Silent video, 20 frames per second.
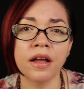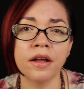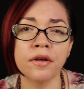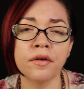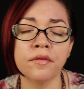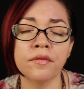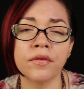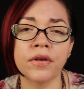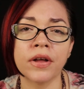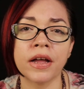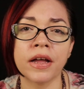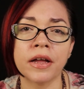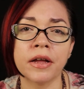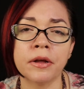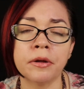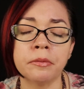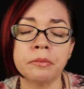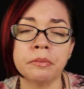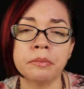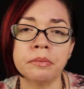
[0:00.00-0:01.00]
of
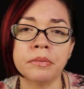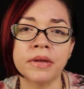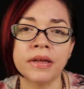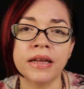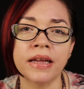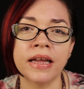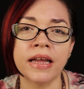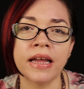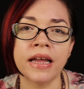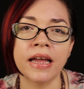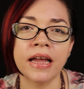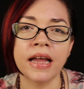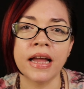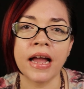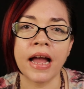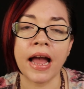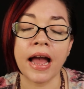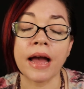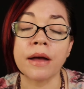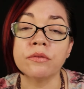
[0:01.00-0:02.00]

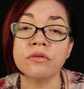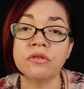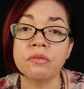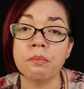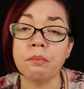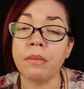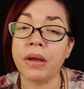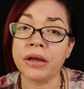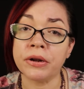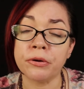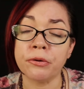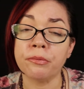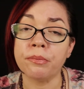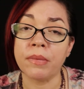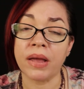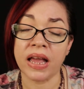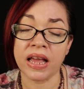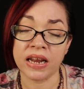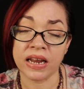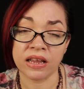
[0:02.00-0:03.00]
how to better
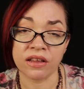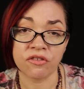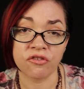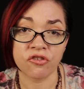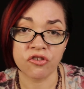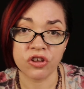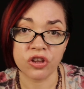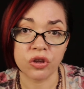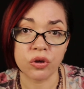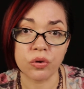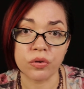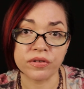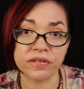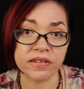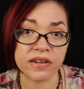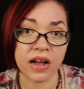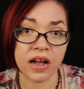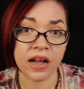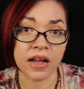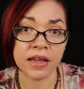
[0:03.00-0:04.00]
manage your
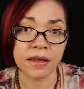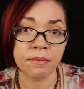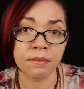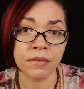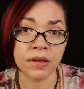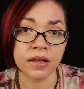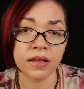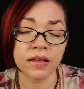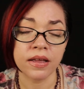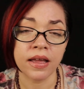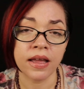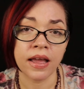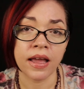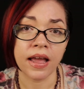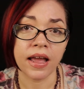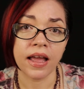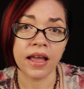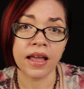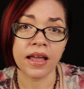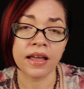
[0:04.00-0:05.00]
time,
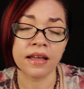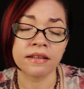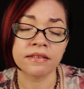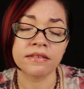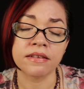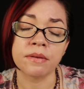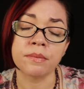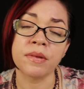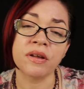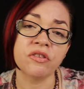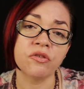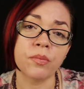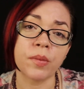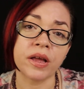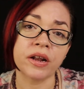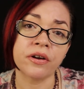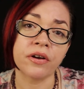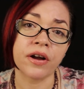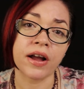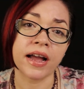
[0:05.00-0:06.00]
and a much
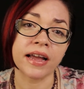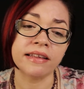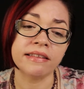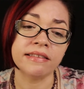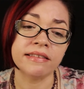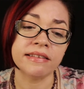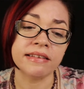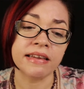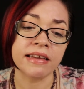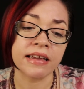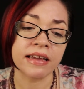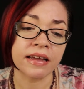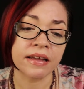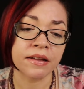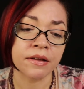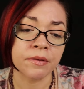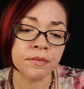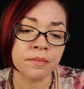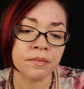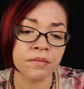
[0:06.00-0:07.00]
better idea
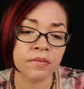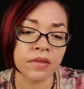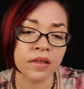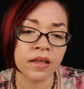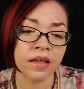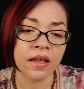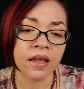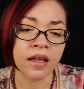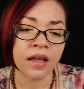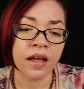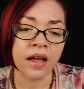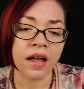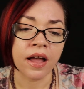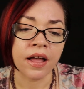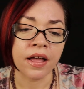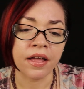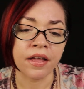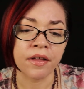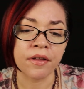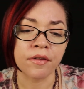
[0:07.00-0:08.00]

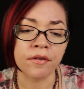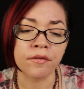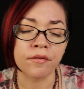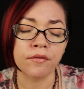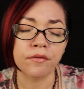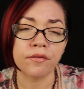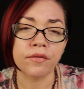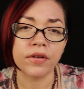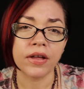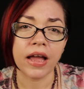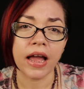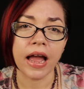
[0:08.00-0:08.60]
of